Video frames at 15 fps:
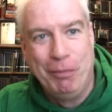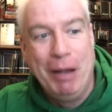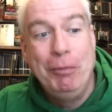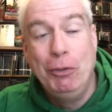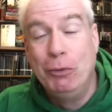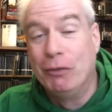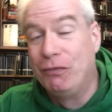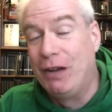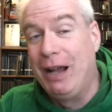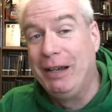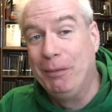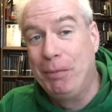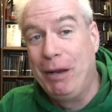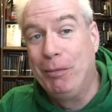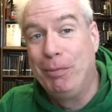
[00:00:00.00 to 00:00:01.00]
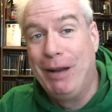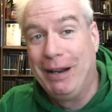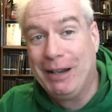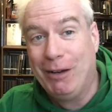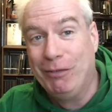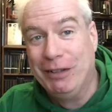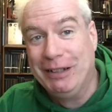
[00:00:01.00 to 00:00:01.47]
Maybe you can find a
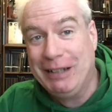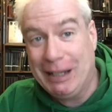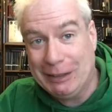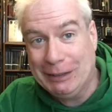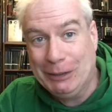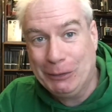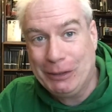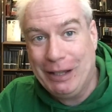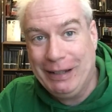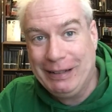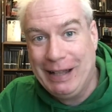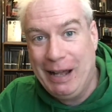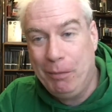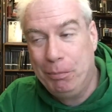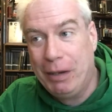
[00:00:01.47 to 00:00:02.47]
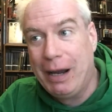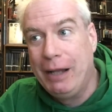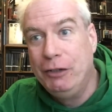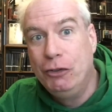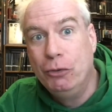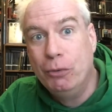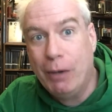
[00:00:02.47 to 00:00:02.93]
paperback cover that doesn't look like that, but
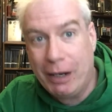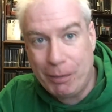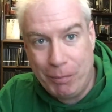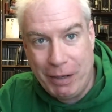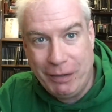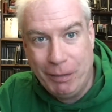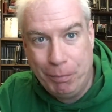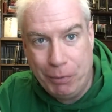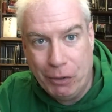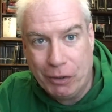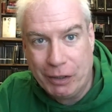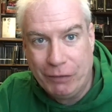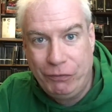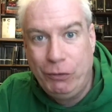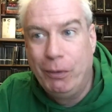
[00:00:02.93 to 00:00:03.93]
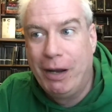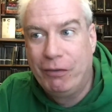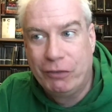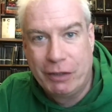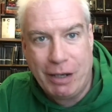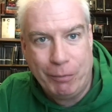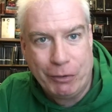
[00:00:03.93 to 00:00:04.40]
I do recommend the book if you
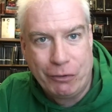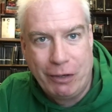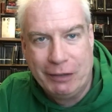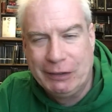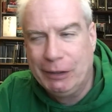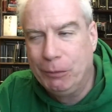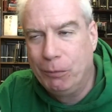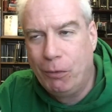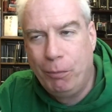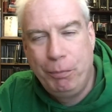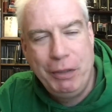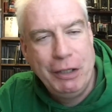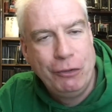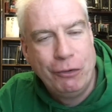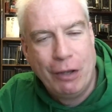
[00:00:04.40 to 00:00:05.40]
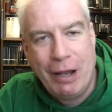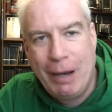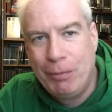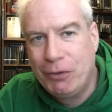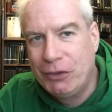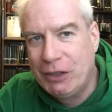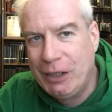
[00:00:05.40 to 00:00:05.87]
ever come across it. It won't be in your
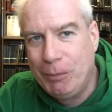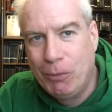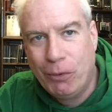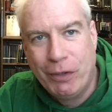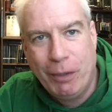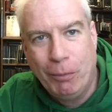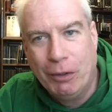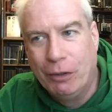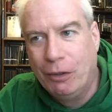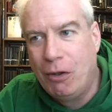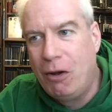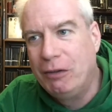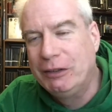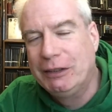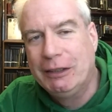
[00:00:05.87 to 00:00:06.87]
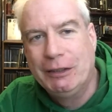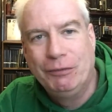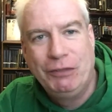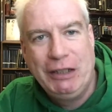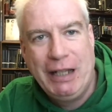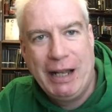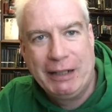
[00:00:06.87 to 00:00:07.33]
libraries anymore. They will long since
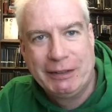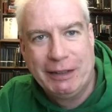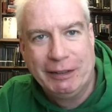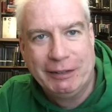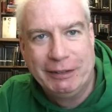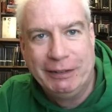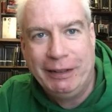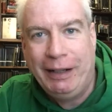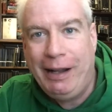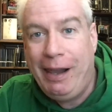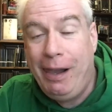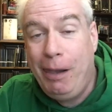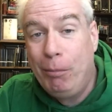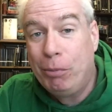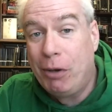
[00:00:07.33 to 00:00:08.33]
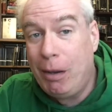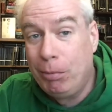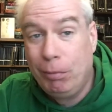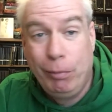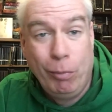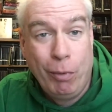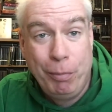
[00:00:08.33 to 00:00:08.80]
have deaccessed it.
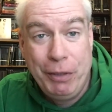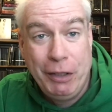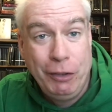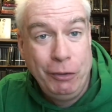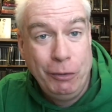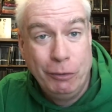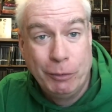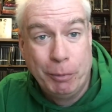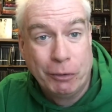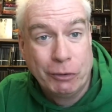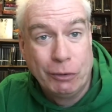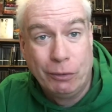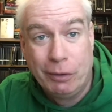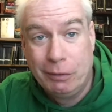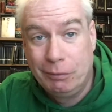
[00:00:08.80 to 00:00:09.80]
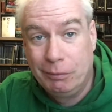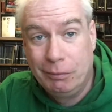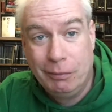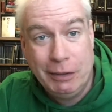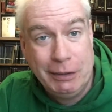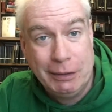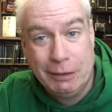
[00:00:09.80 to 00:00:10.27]
Probably won't be in a used bookstore.
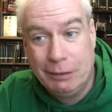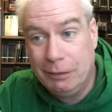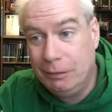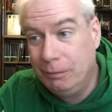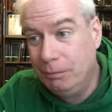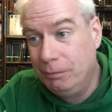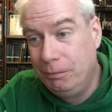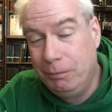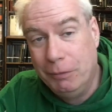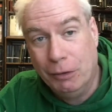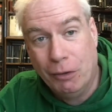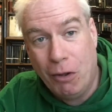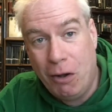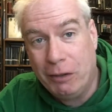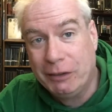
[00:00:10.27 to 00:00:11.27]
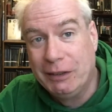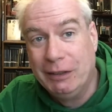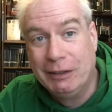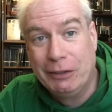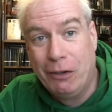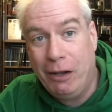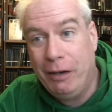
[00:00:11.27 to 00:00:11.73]
It's long
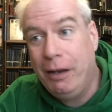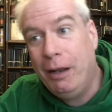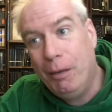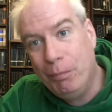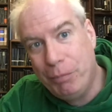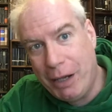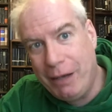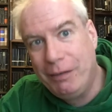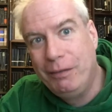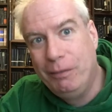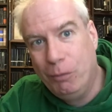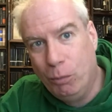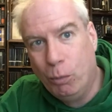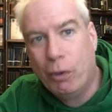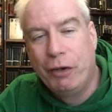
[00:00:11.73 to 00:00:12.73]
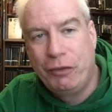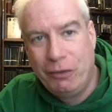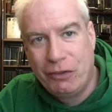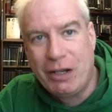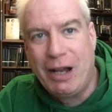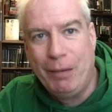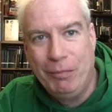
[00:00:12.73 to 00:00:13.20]
since gone, but worth
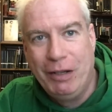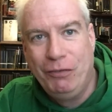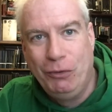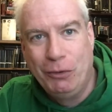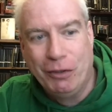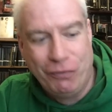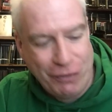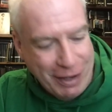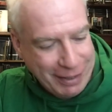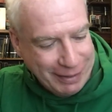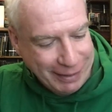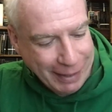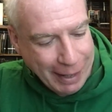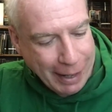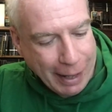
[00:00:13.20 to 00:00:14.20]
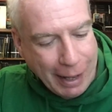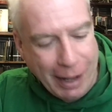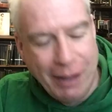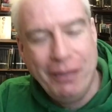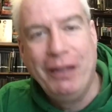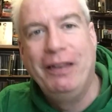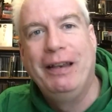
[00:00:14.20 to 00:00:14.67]
your time if you can find it.
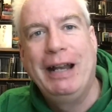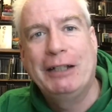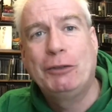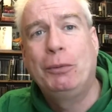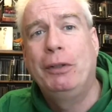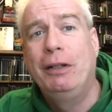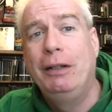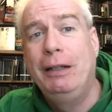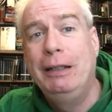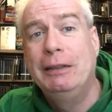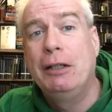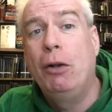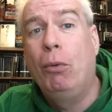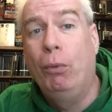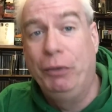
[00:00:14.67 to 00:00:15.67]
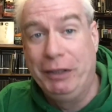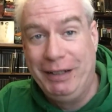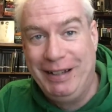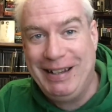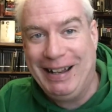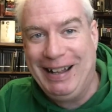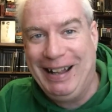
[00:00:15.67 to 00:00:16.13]
Uh, then the next one is an oldie.